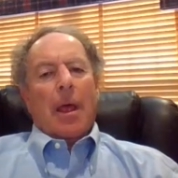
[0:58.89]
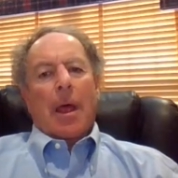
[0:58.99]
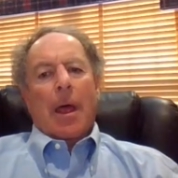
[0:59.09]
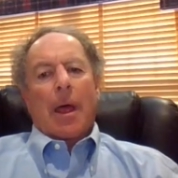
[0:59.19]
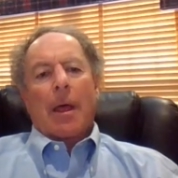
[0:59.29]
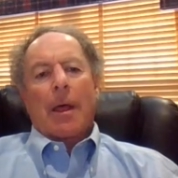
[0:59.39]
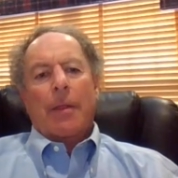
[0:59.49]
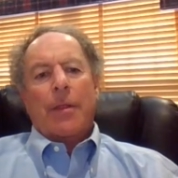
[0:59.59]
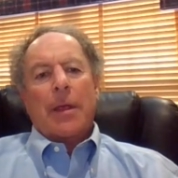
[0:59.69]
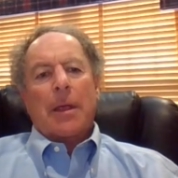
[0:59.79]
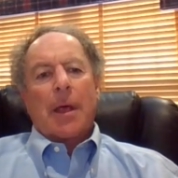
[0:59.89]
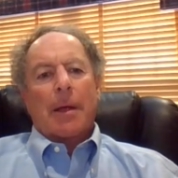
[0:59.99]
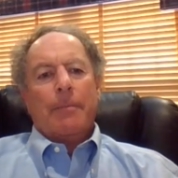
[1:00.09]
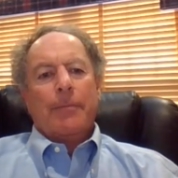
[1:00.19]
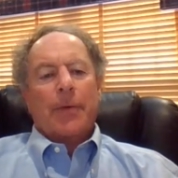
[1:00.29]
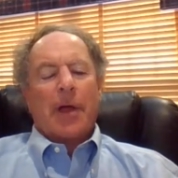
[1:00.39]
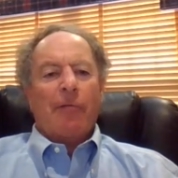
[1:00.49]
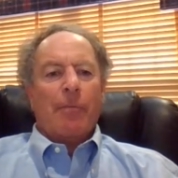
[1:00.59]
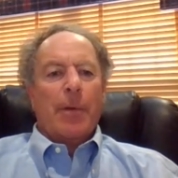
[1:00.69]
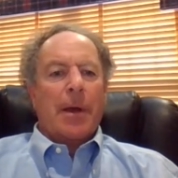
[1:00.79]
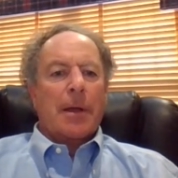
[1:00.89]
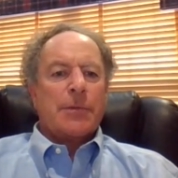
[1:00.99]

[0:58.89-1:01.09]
Uh, the uh, government,